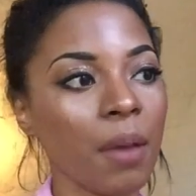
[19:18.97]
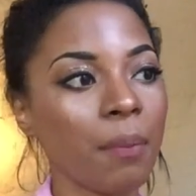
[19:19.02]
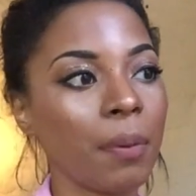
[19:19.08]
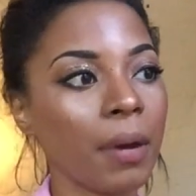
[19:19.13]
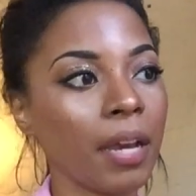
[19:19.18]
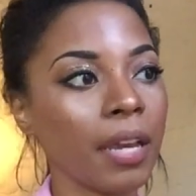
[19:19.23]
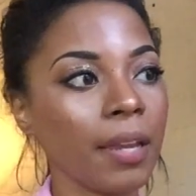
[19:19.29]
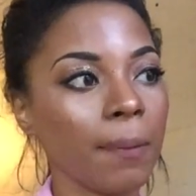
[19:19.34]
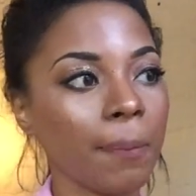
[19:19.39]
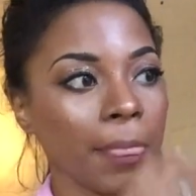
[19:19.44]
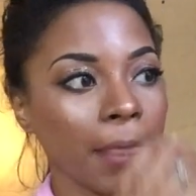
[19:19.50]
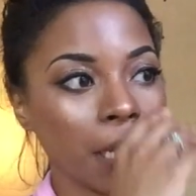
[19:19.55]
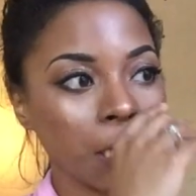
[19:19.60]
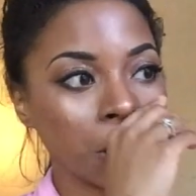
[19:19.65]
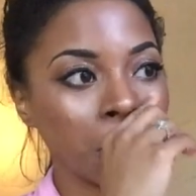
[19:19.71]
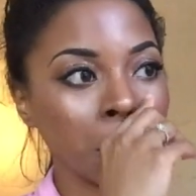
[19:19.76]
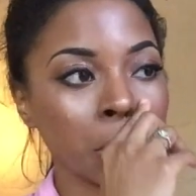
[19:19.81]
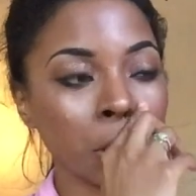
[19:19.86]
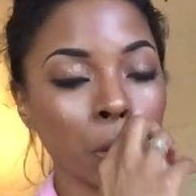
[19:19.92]
But
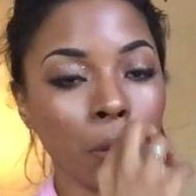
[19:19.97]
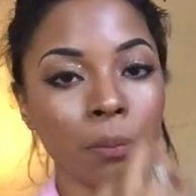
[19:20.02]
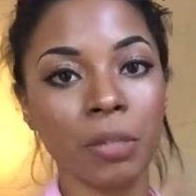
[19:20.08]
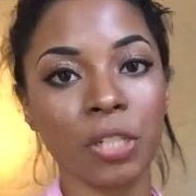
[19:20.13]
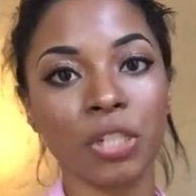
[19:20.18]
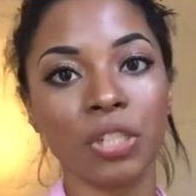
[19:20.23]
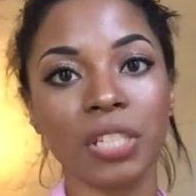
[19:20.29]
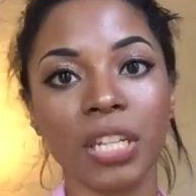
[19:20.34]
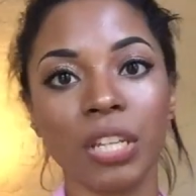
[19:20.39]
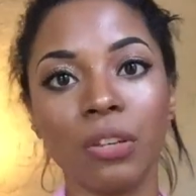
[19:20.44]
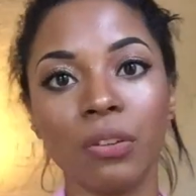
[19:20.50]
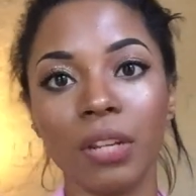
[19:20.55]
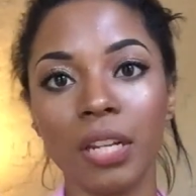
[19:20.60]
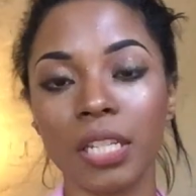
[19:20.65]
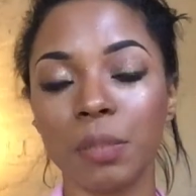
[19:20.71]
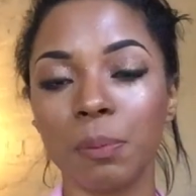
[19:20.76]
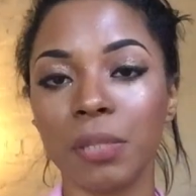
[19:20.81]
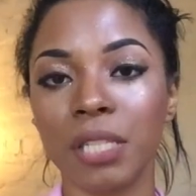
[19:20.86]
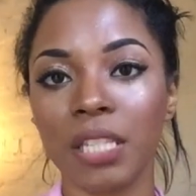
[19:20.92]
she told me, she's like, you
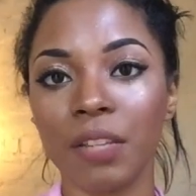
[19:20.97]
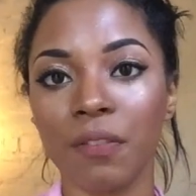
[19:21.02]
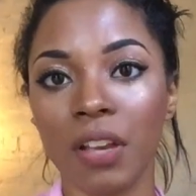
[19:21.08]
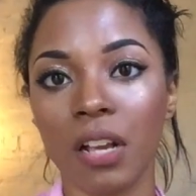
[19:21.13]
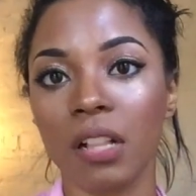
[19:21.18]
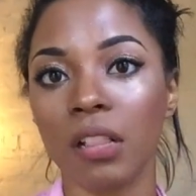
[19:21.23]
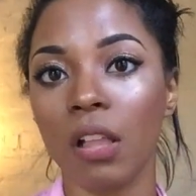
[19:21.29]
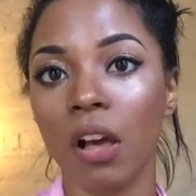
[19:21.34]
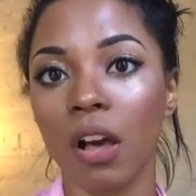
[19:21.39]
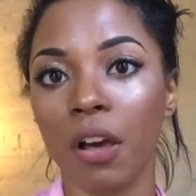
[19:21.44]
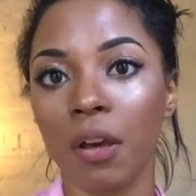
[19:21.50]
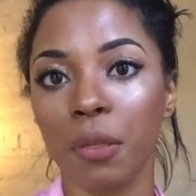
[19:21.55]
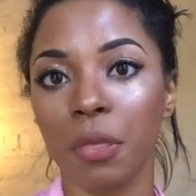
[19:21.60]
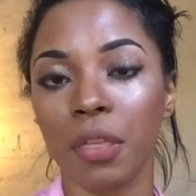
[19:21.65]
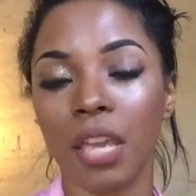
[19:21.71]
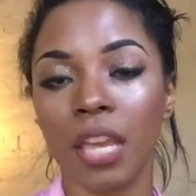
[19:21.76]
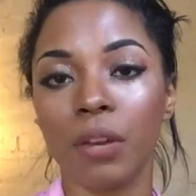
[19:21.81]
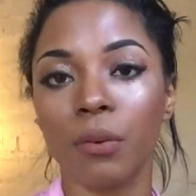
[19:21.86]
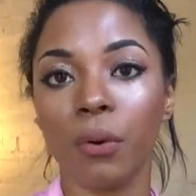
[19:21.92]
need a specific cloth
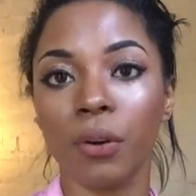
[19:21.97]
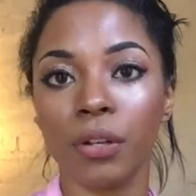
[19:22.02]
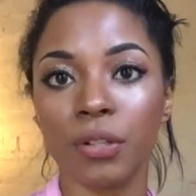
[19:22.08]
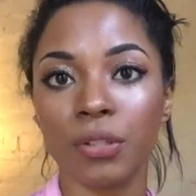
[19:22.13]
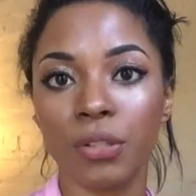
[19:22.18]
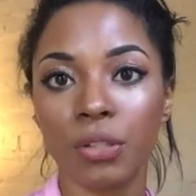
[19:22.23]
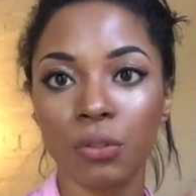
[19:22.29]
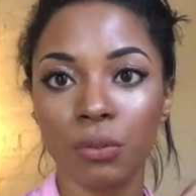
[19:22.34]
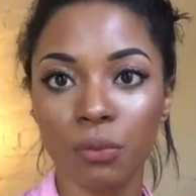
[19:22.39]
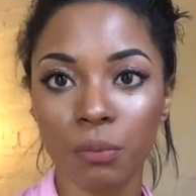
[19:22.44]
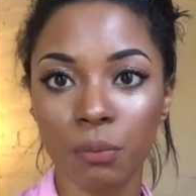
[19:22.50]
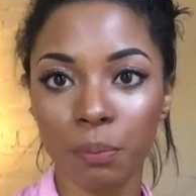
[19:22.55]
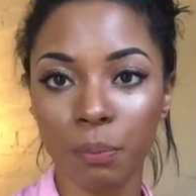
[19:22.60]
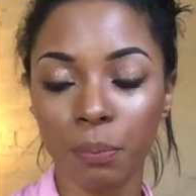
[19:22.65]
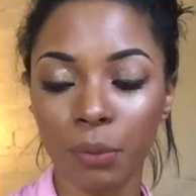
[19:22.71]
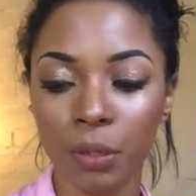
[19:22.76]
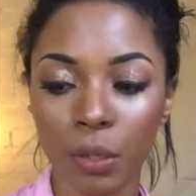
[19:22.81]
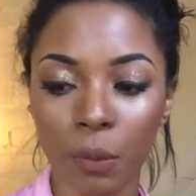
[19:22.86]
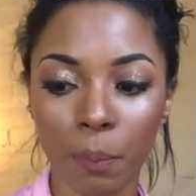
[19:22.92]
in order to, you
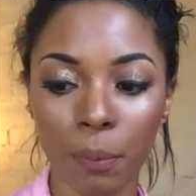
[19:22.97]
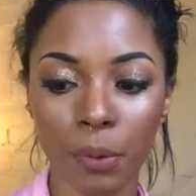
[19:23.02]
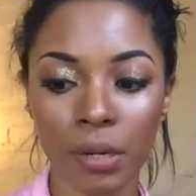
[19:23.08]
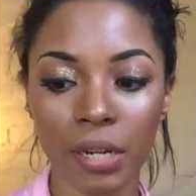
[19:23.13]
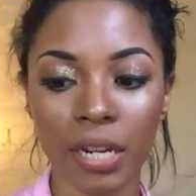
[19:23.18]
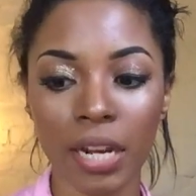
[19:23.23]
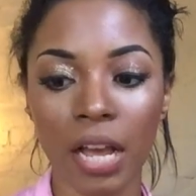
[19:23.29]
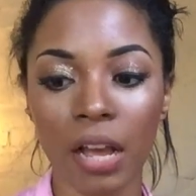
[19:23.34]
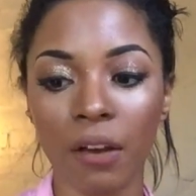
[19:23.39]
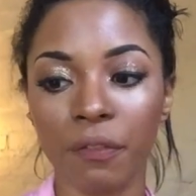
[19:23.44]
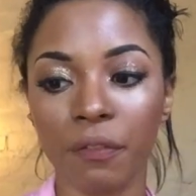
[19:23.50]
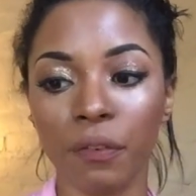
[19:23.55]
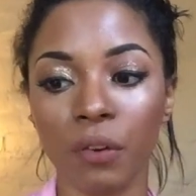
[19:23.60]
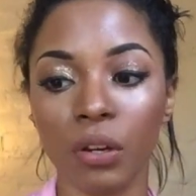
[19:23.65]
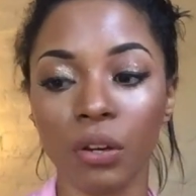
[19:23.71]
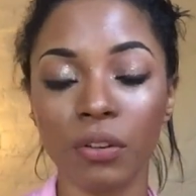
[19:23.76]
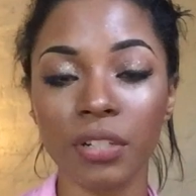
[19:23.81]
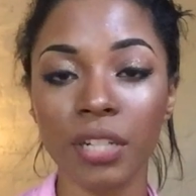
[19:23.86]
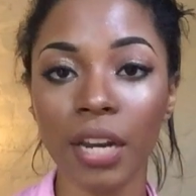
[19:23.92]
know, put it out
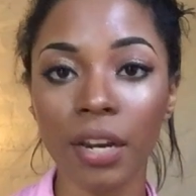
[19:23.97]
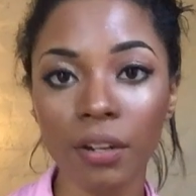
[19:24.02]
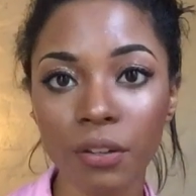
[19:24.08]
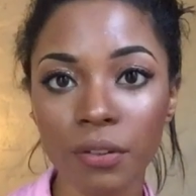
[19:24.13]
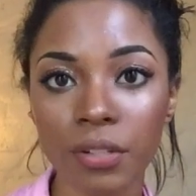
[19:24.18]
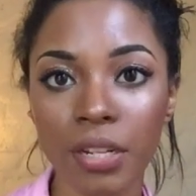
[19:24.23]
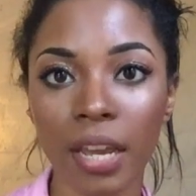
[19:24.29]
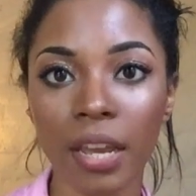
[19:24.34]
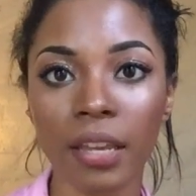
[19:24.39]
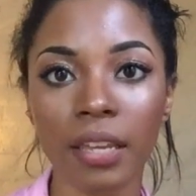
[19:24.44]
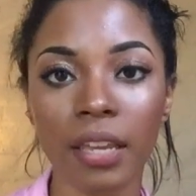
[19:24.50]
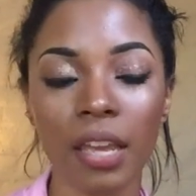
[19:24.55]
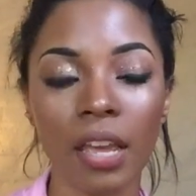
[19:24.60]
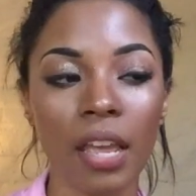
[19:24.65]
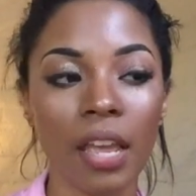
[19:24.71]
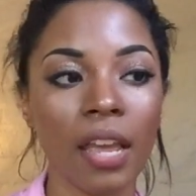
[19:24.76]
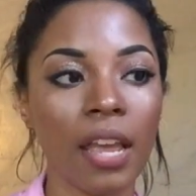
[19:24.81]
for your tarot deck.